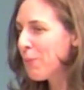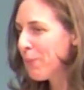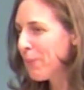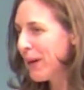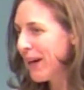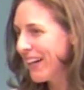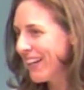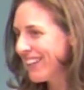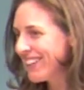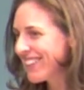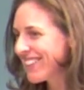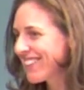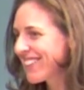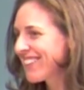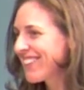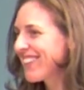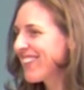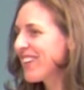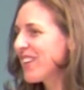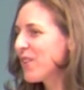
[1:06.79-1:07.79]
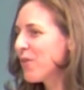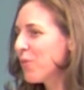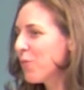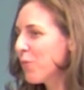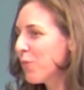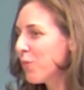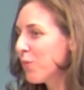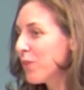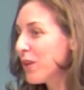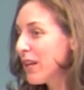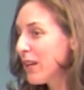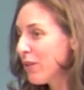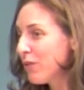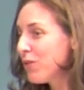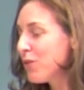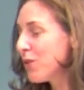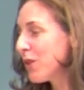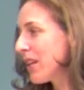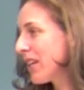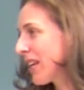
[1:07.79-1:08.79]
But
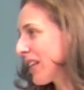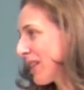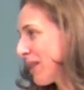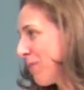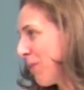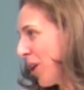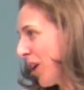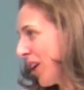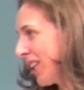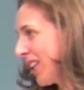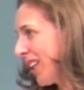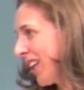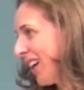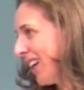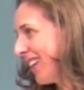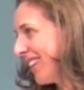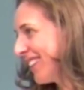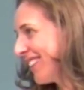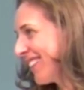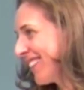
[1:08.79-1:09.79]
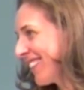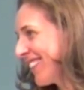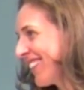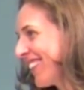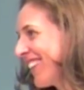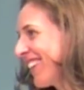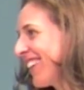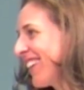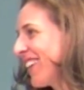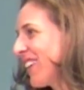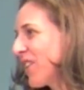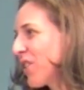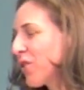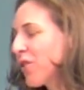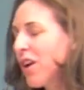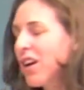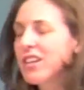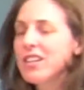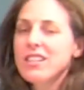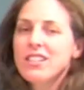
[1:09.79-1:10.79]
if you can get them online,
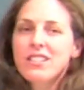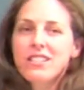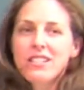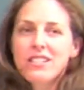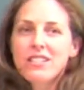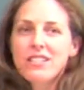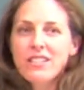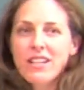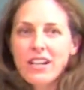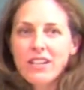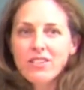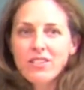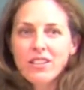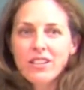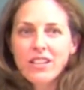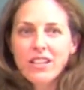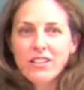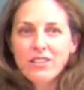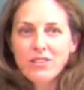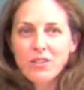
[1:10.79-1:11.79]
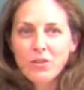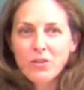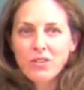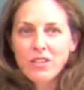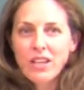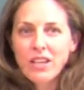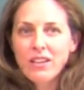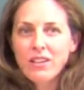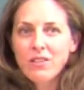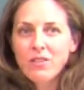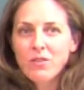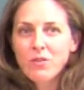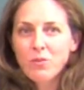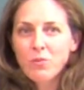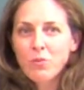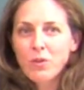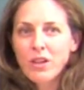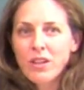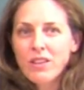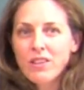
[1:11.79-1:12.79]
chronic disease is actually associated
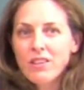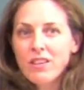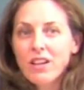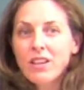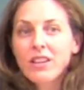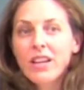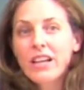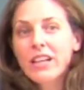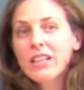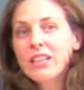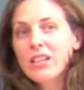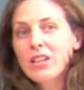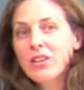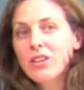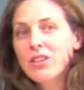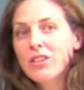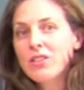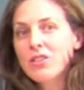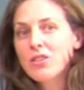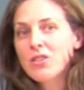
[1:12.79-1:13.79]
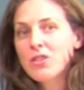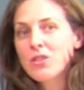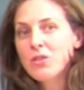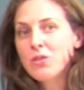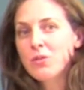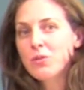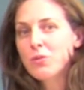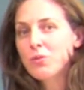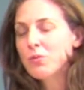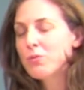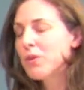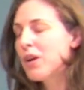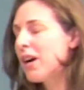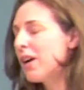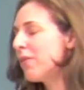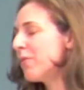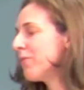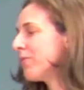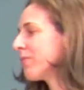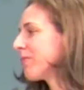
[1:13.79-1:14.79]
with a likelihood to
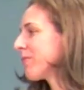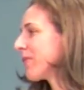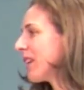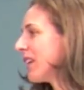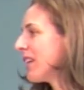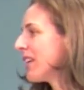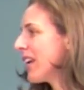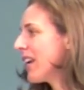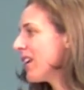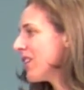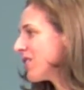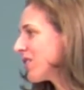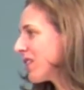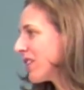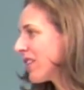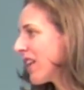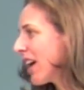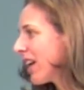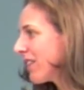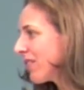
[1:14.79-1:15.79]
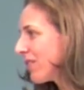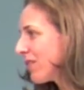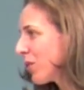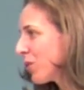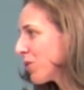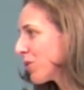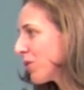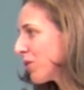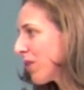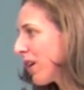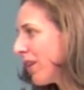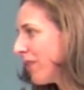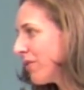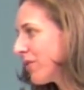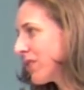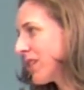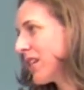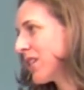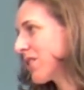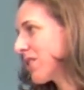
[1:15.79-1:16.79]
engage in that social
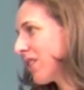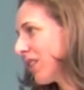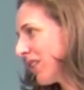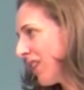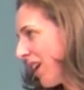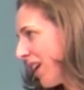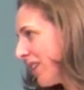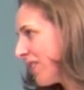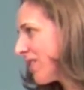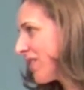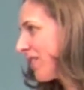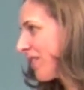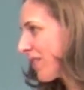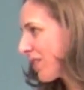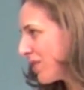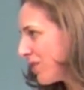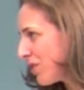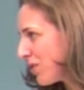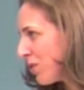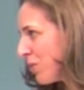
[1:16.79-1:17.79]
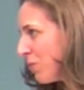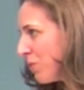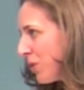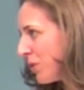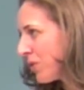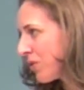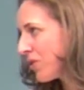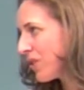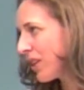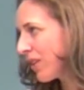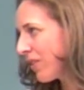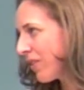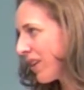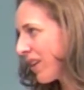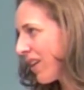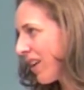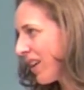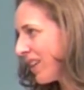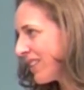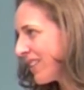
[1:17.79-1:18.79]
conversation online, to consume
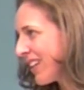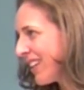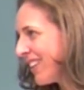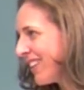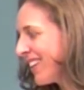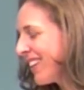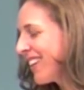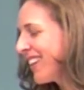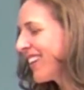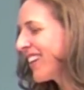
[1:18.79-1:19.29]
user-generated content.